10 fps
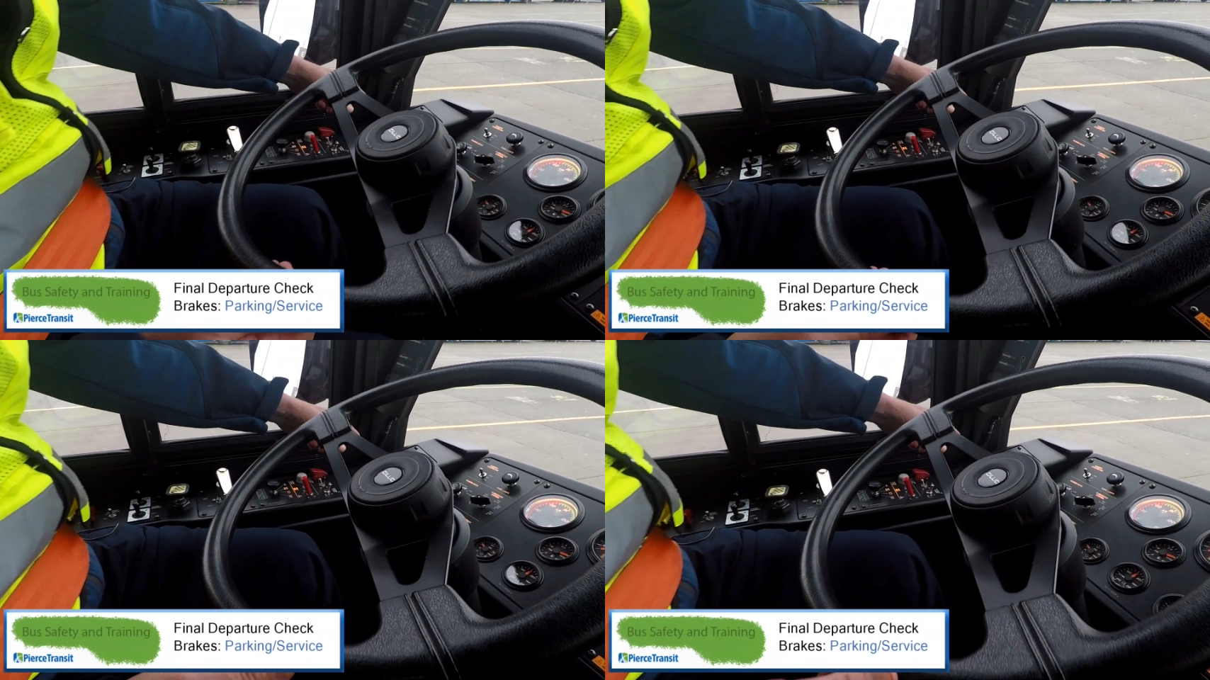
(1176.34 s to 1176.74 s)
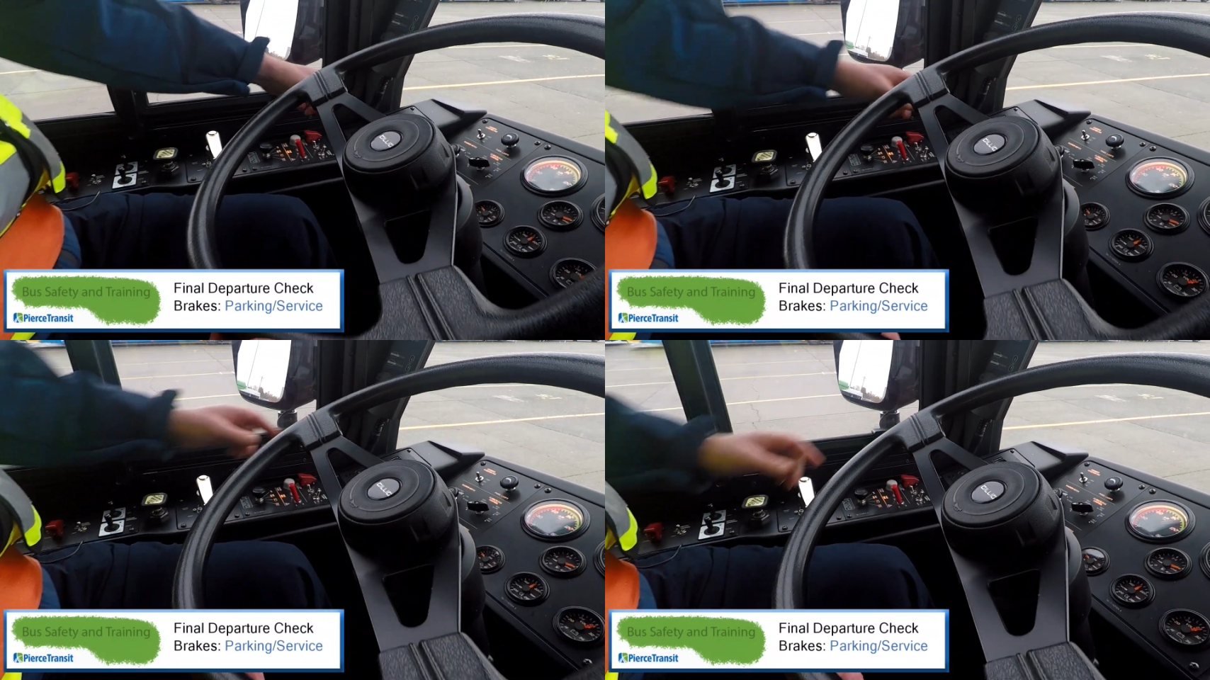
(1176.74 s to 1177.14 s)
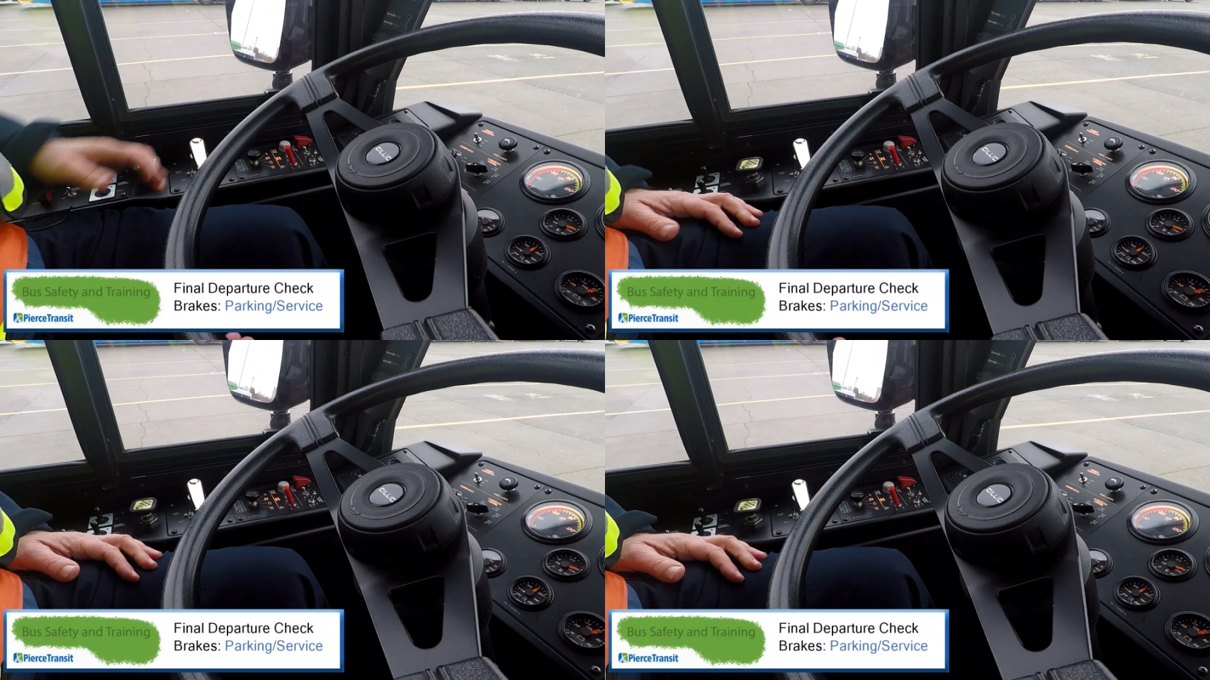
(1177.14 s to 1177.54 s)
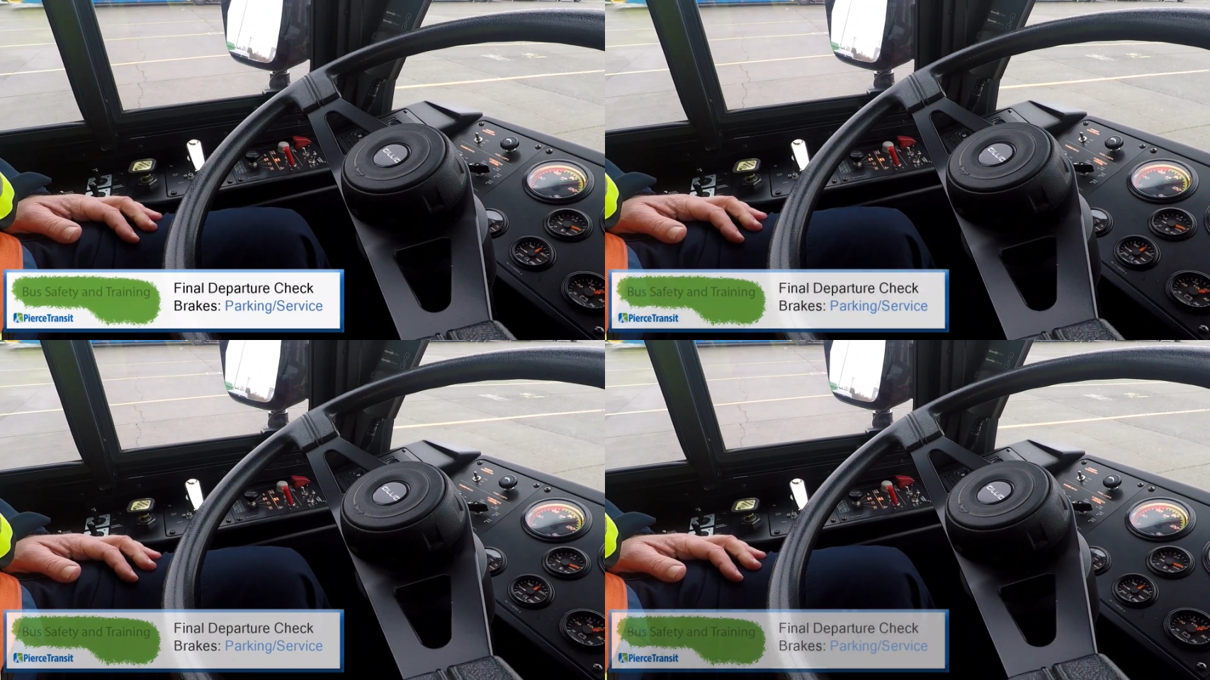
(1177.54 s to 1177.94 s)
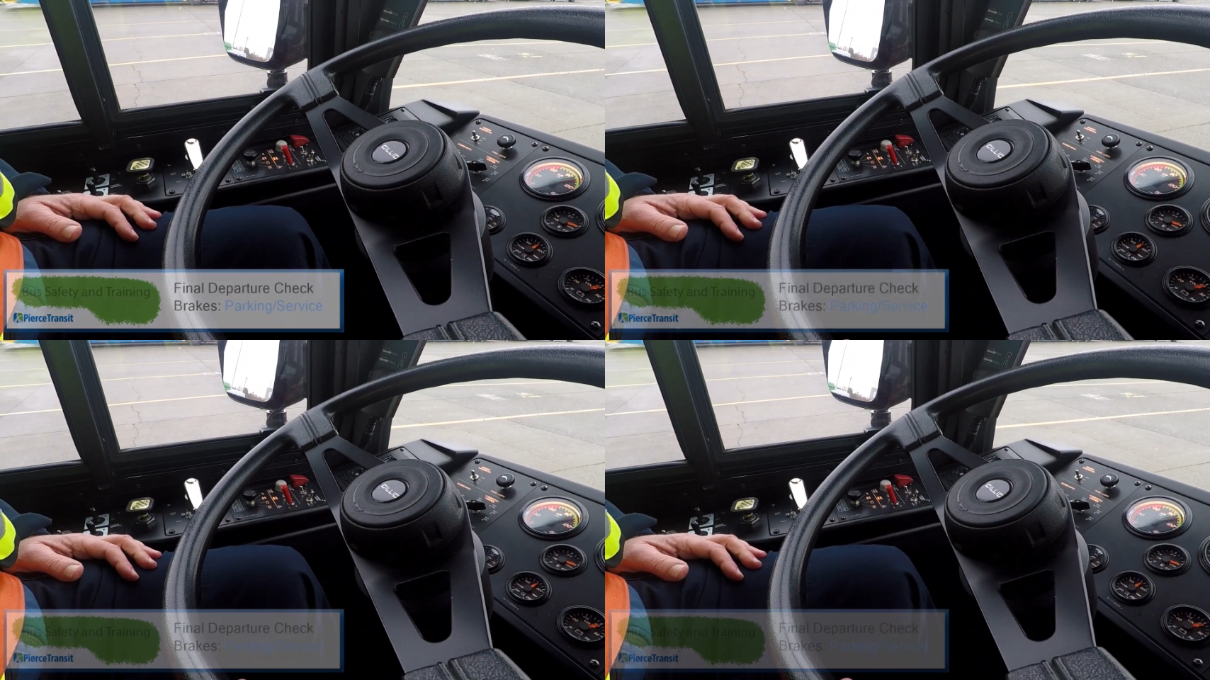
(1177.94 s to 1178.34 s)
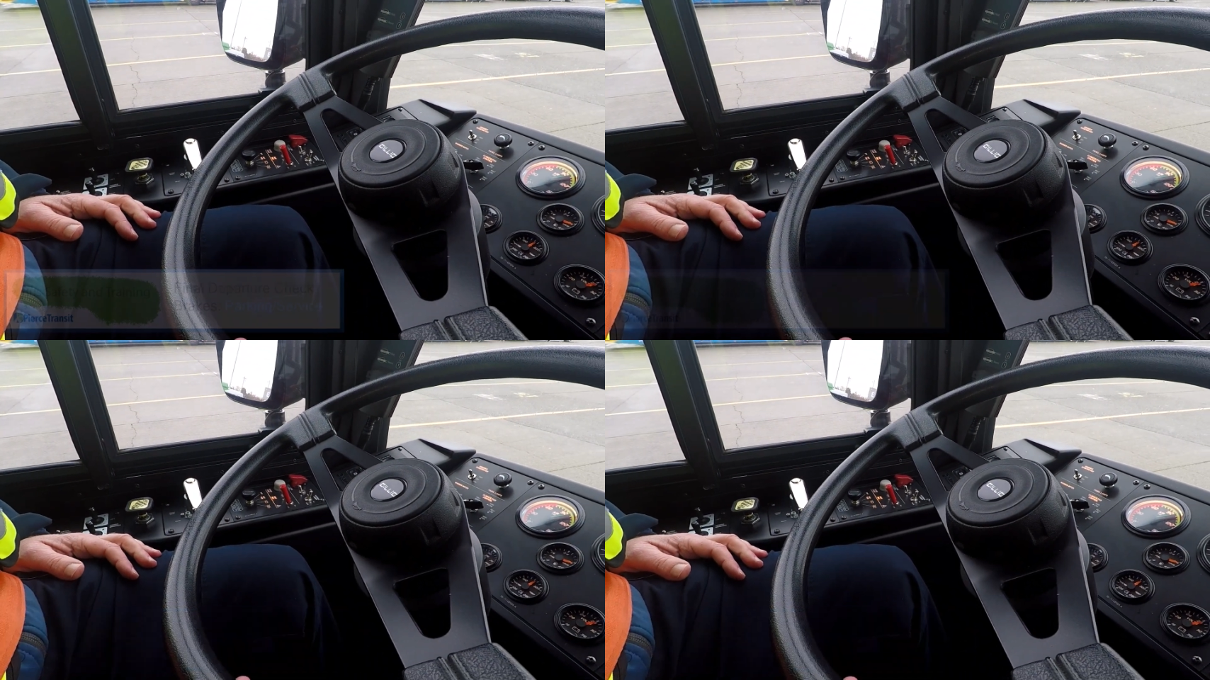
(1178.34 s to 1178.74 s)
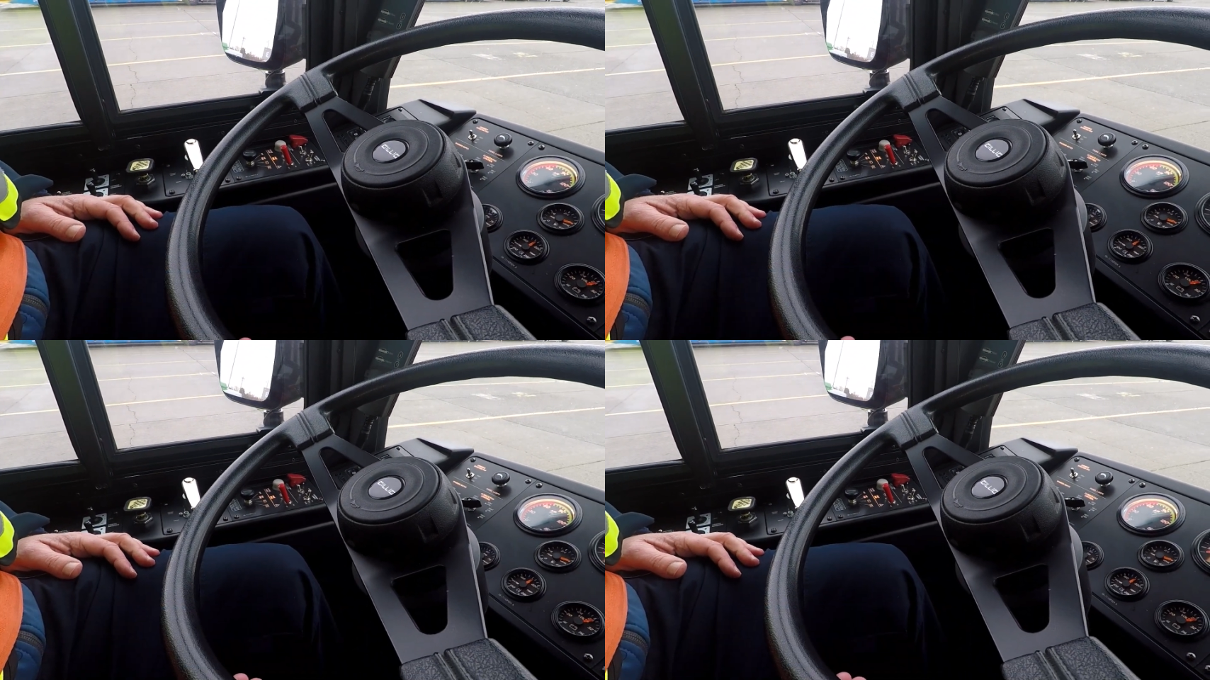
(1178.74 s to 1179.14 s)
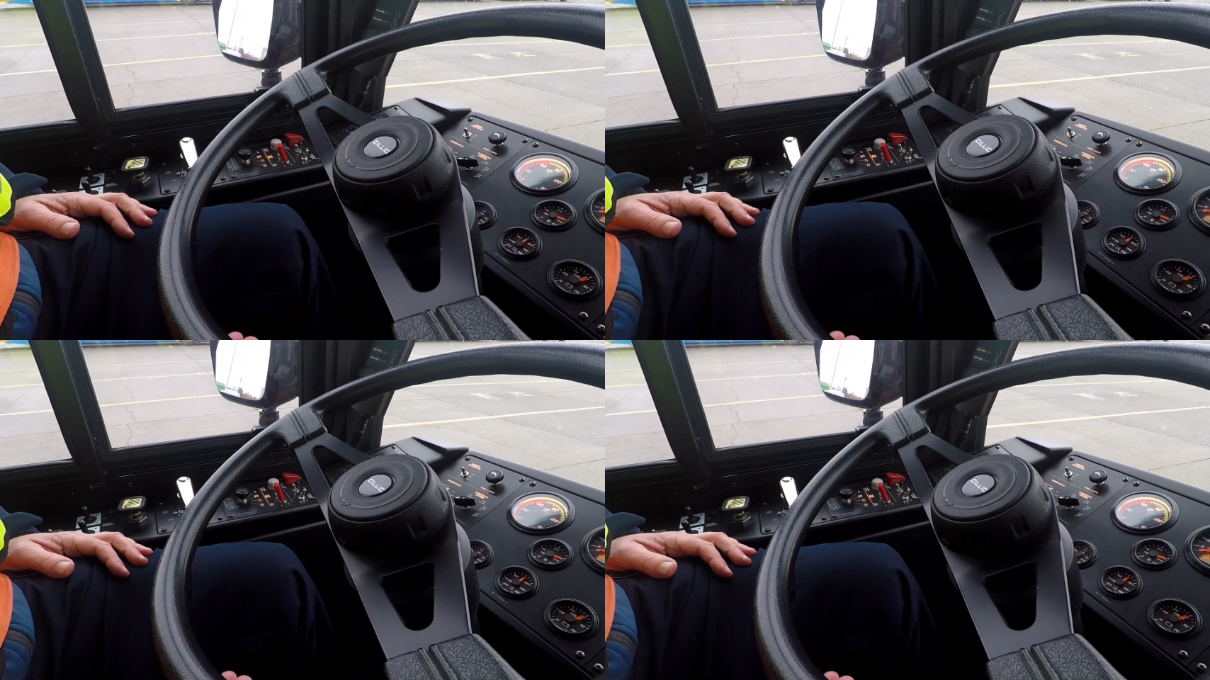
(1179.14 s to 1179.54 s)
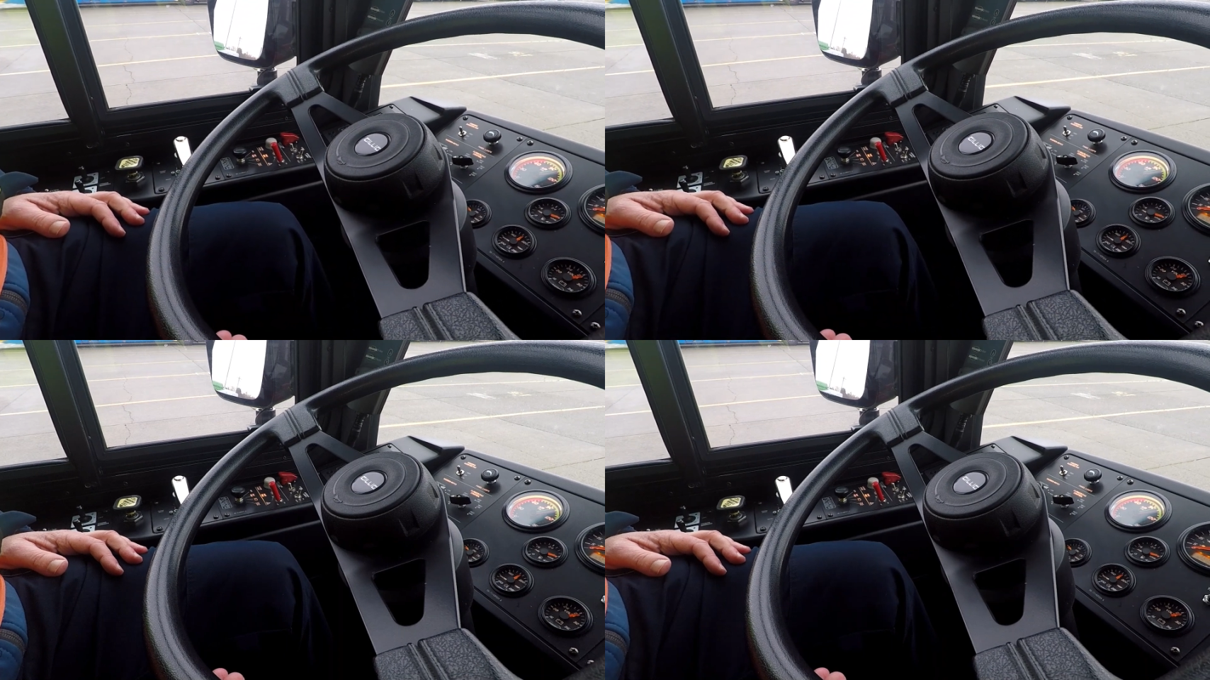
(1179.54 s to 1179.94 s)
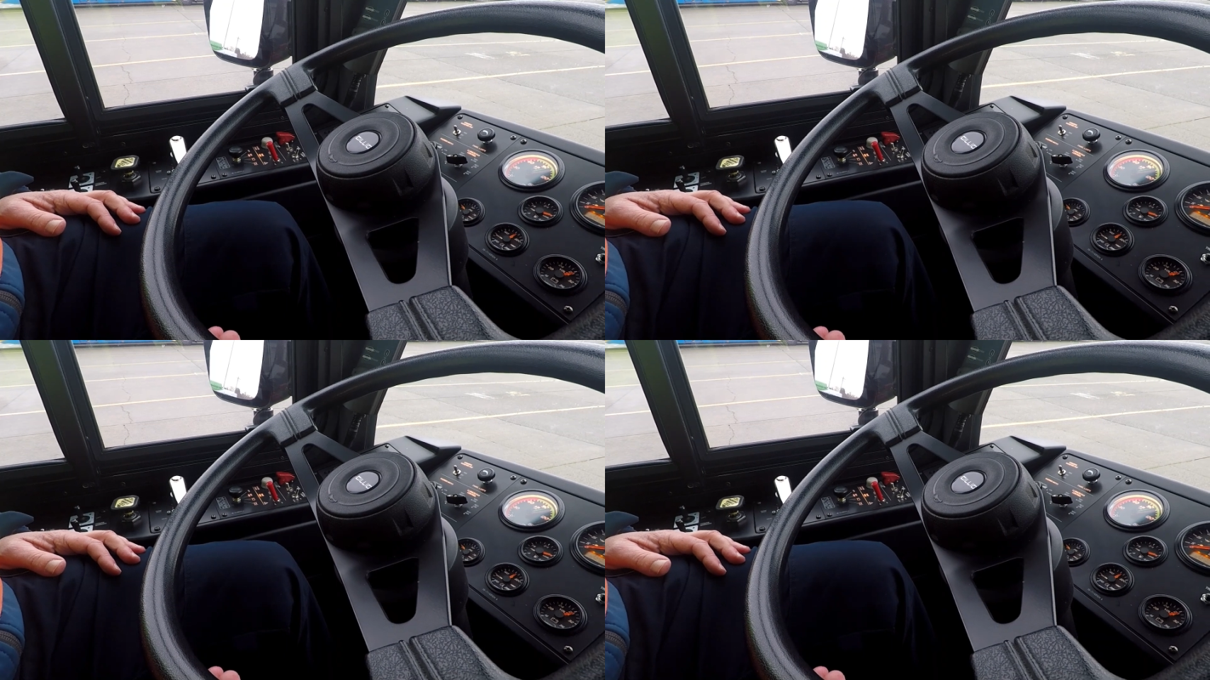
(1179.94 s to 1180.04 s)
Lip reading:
[unreadable: no face in view]